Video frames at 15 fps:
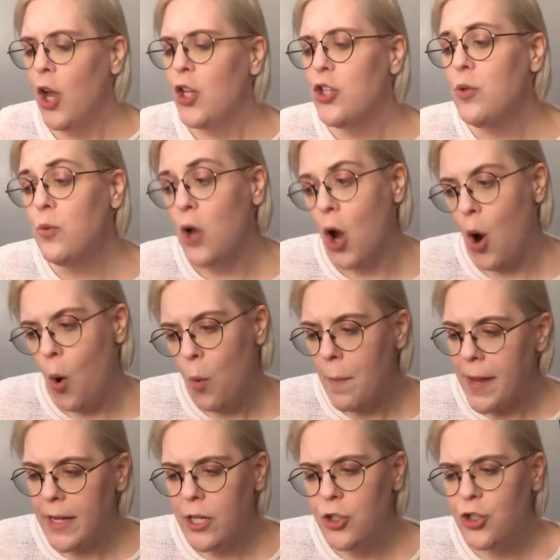"You know,
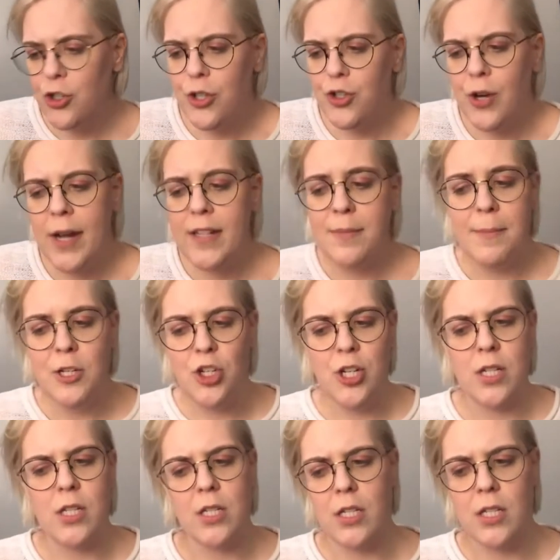making sure the transmission
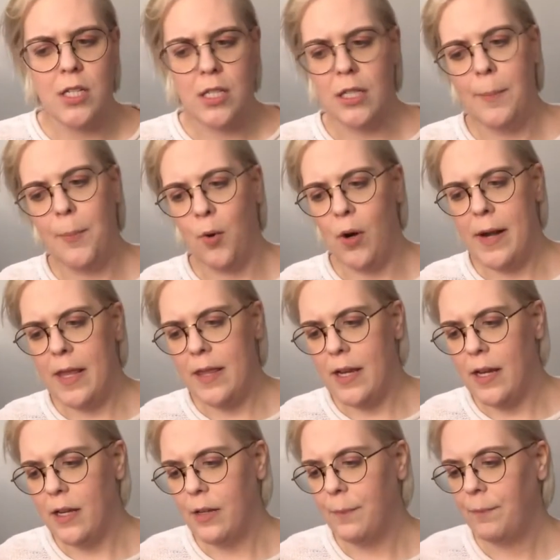doesn't slip or
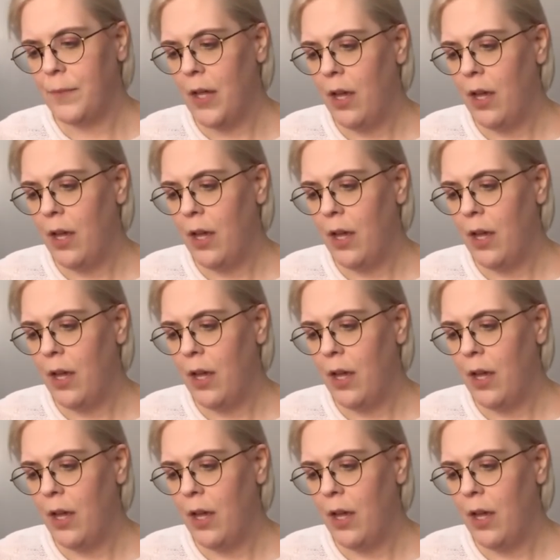anything."